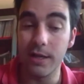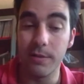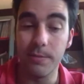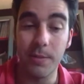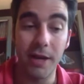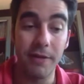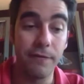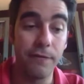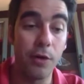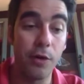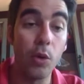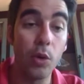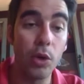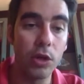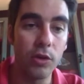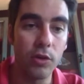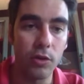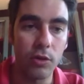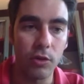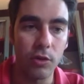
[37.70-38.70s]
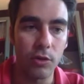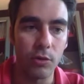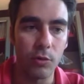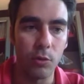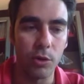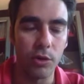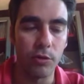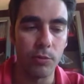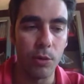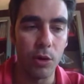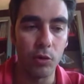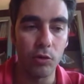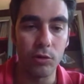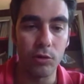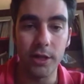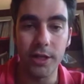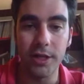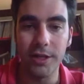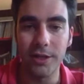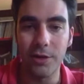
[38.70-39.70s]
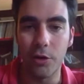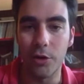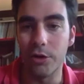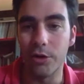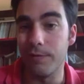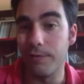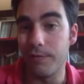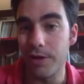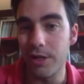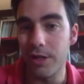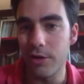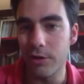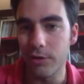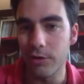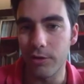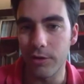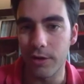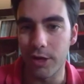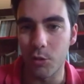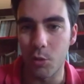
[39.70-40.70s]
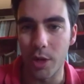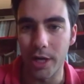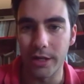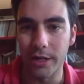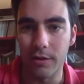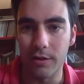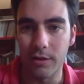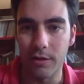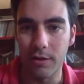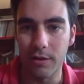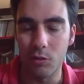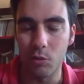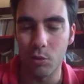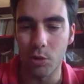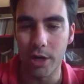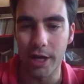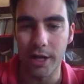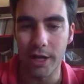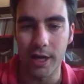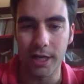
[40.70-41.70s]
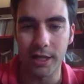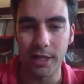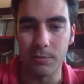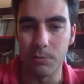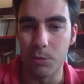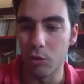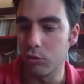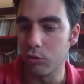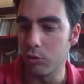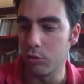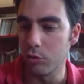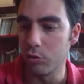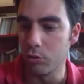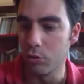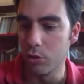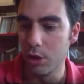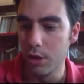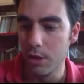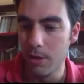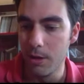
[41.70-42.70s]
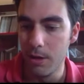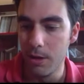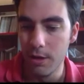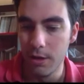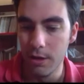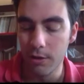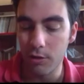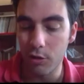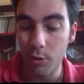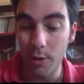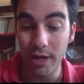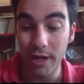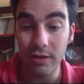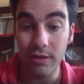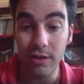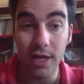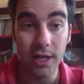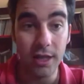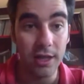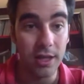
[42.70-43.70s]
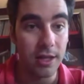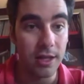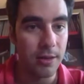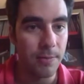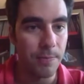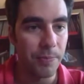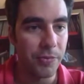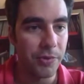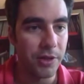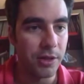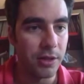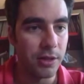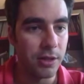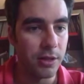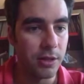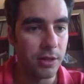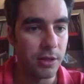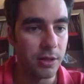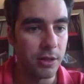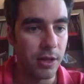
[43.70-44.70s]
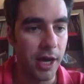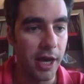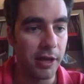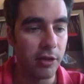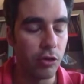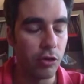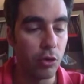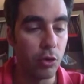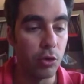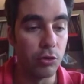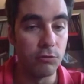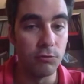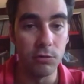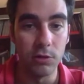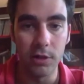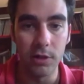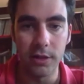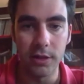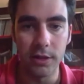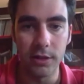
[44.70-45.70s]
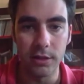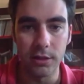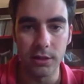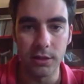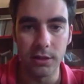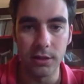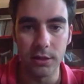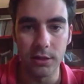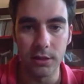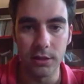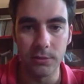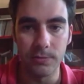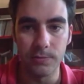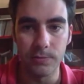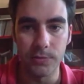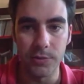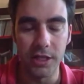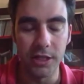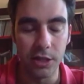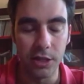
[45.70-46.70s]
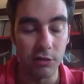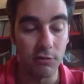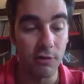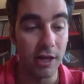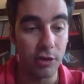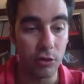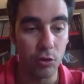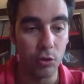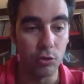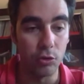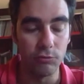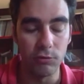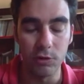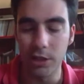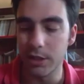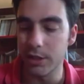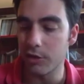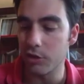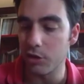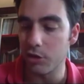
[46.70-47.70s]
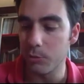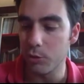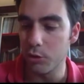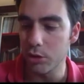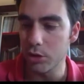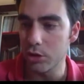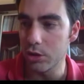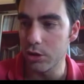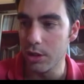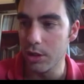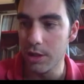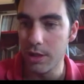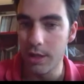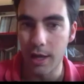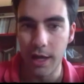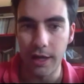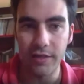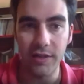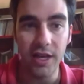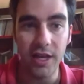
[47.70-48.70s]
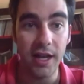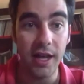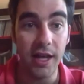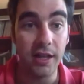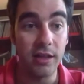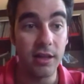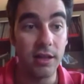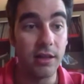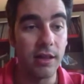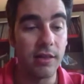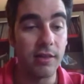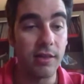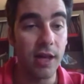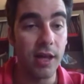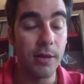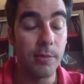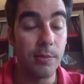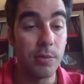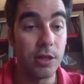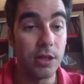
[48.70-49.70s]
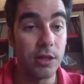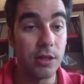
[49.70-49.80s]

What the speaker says: my focus was mostly on vineyards and wines, is what I like most to do. So I studied high school until high school in Estremoz, and then I did the same